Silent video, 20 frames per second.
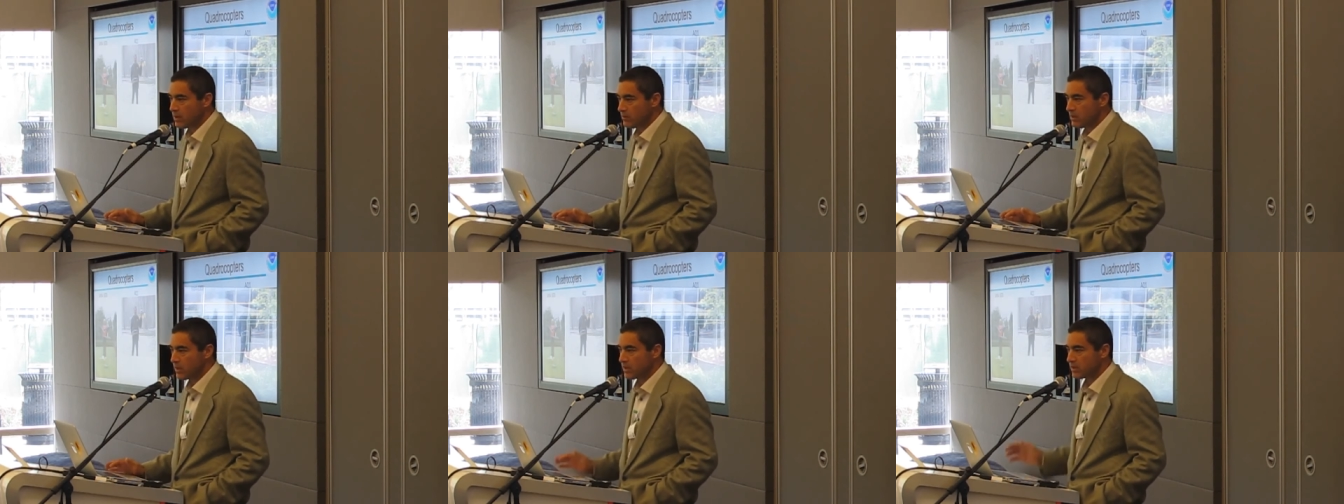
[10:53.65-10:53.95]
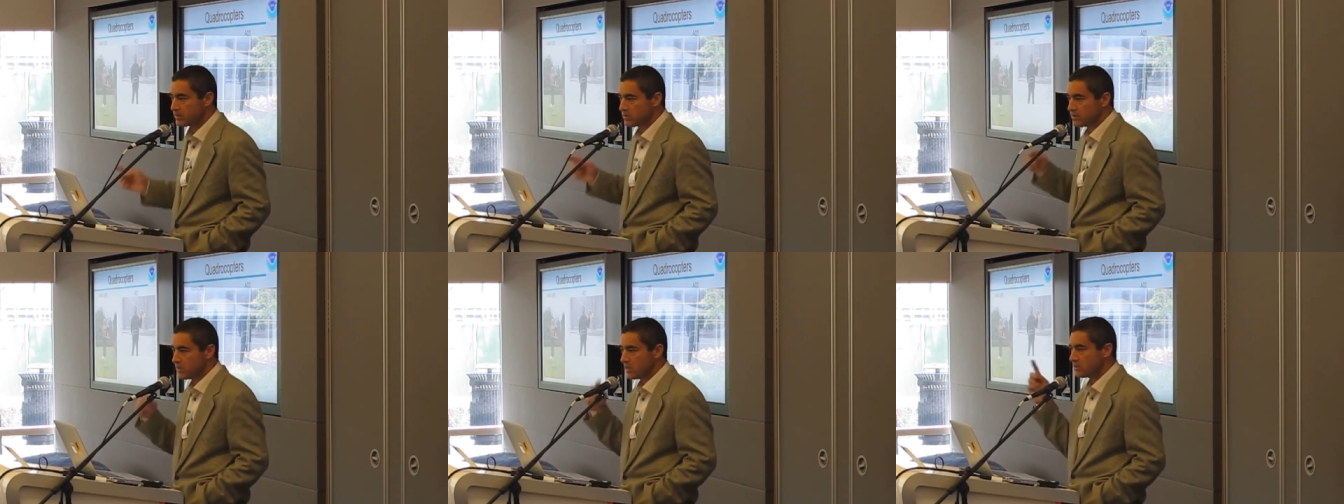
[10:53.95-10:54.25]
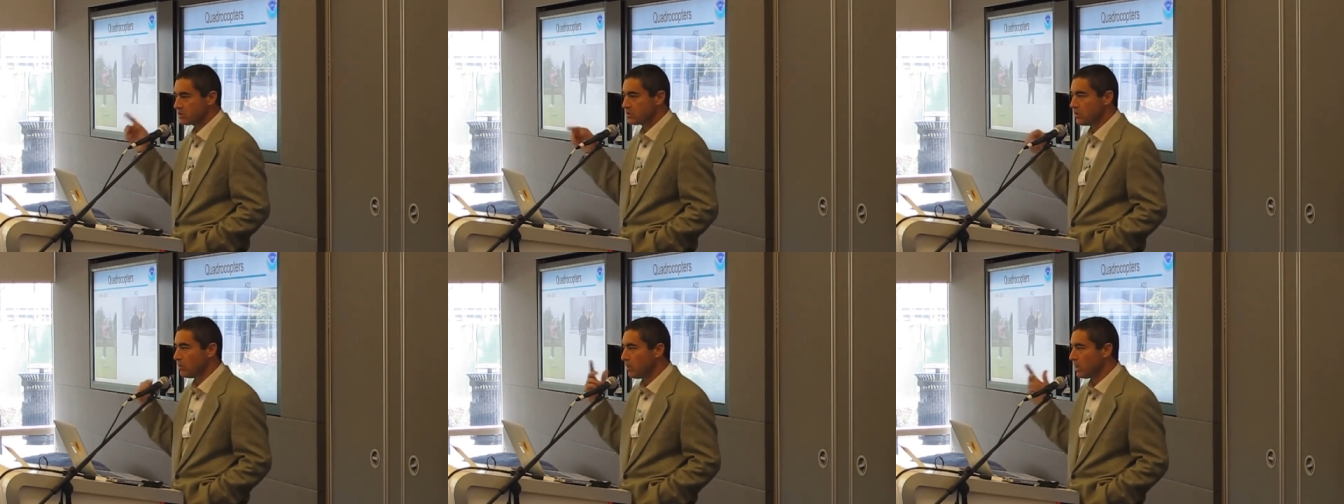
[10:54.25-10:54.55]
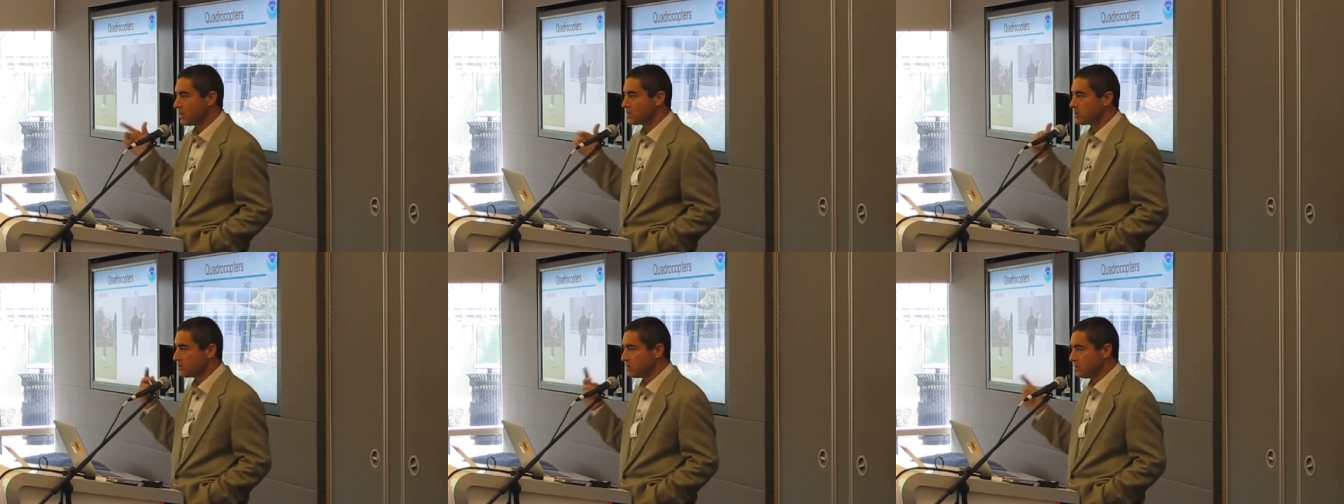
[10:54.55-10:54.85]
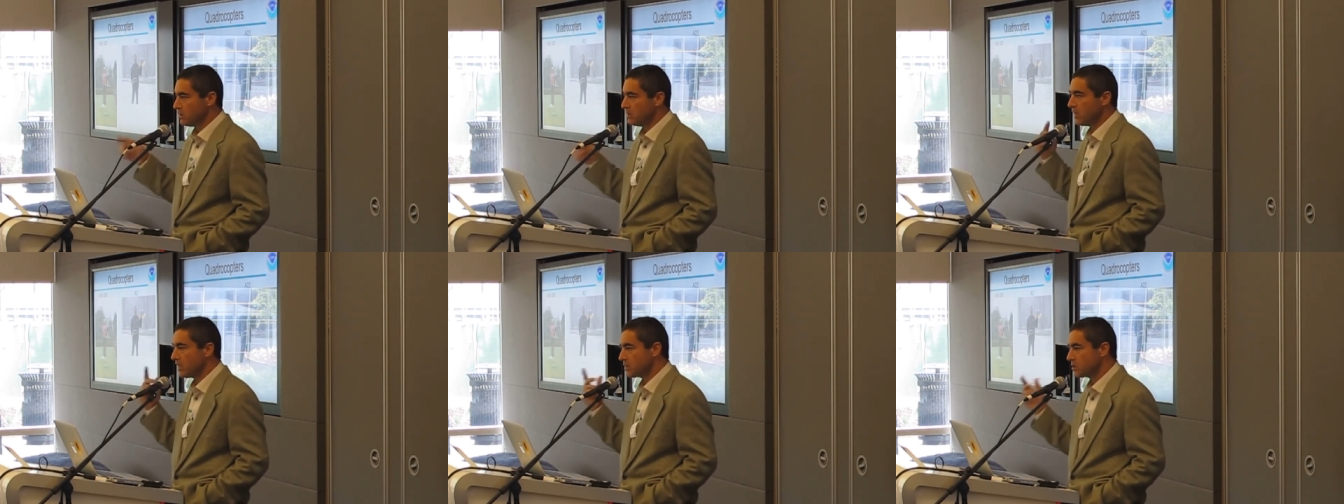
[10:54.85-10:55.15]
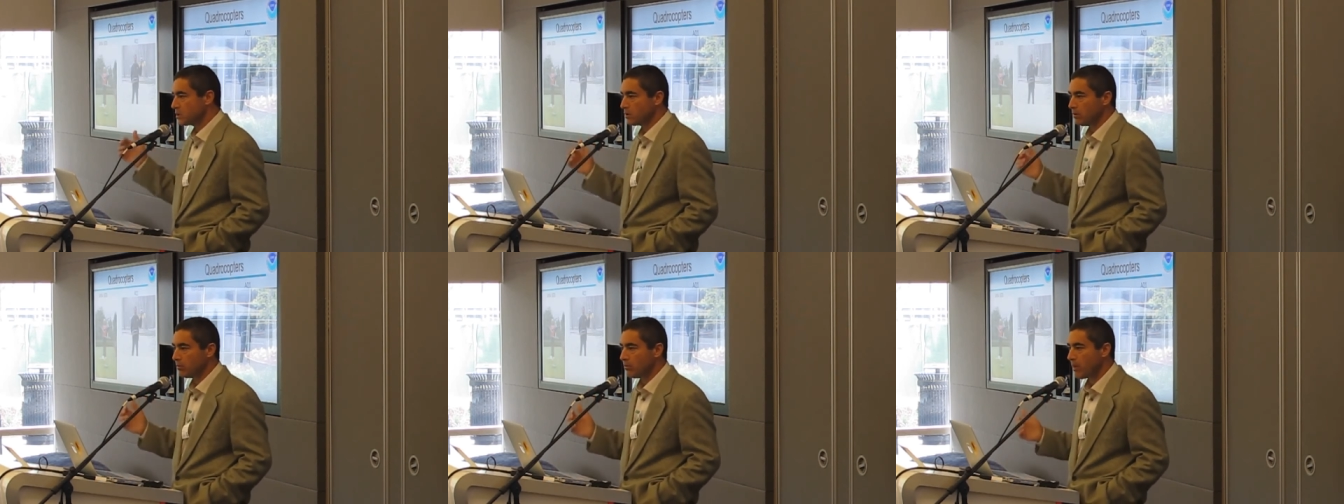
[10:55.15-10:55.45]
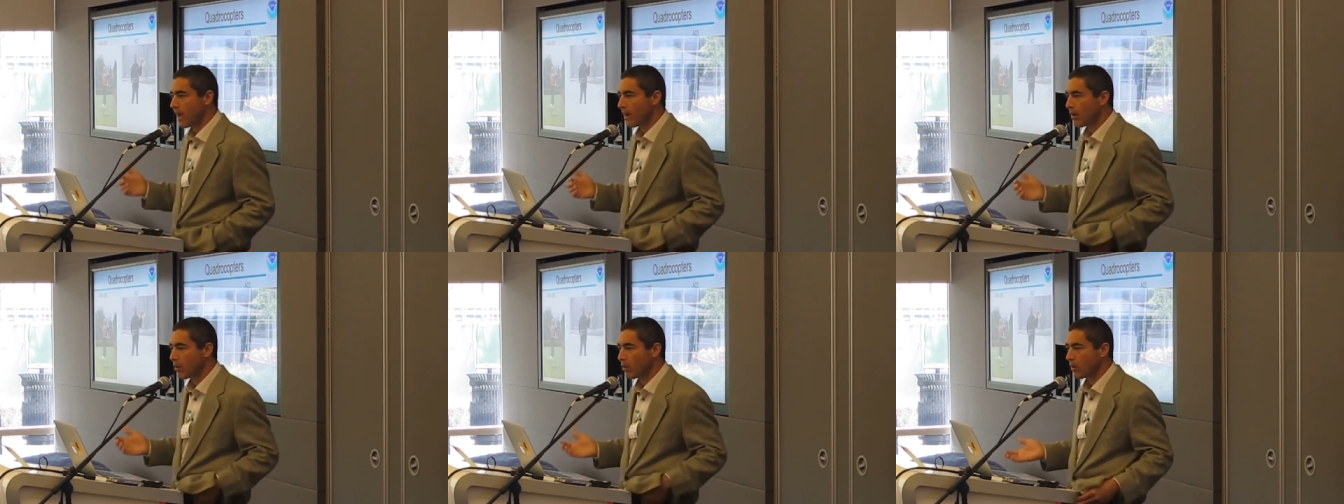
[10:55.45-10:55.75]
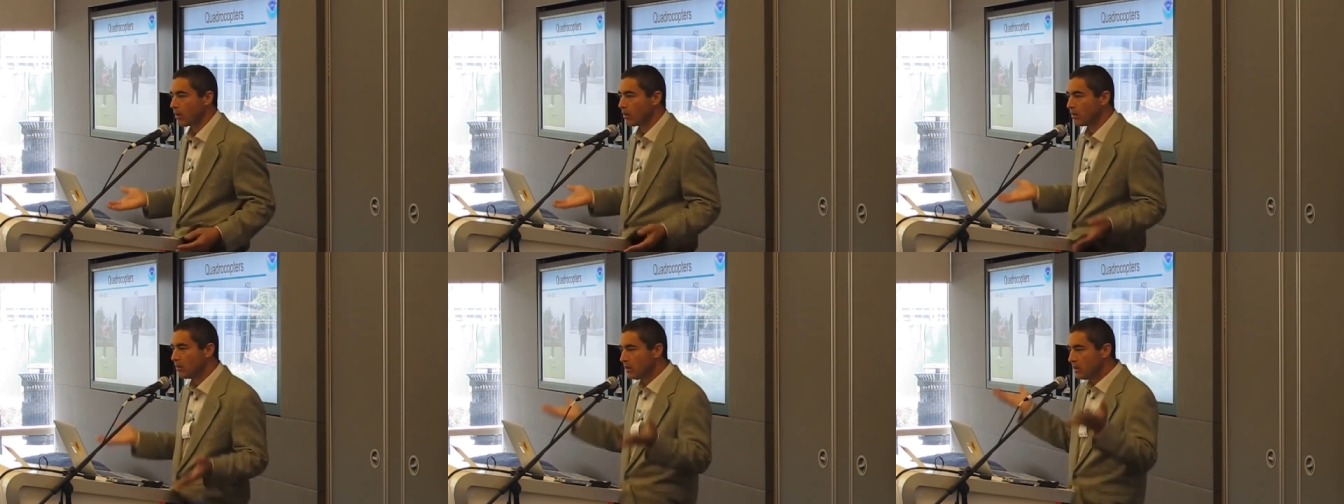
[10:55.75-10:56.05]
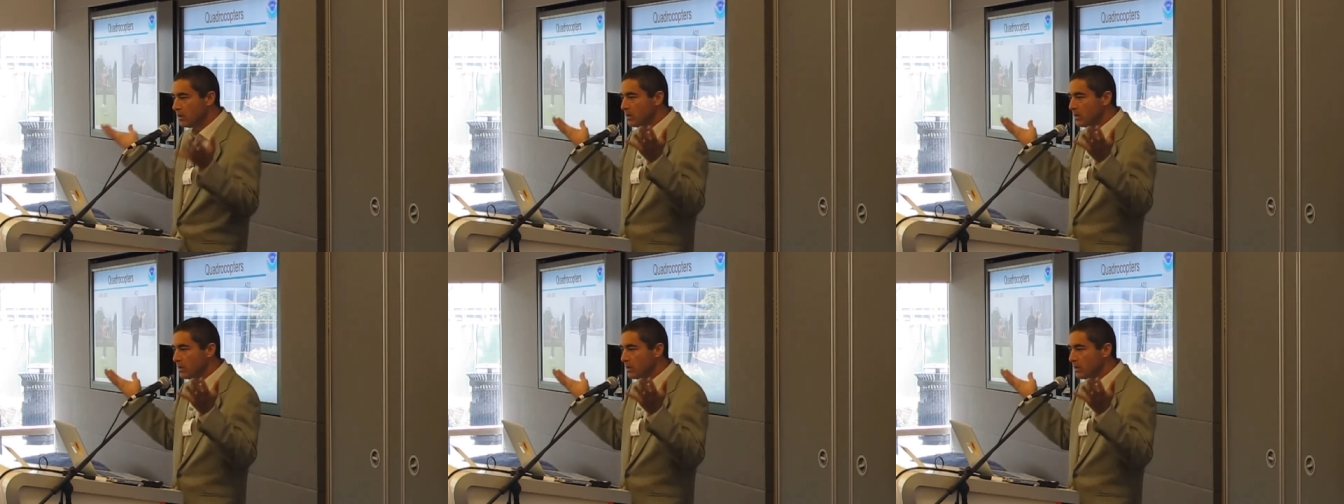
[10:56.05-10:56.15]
Because it takes so much electrical power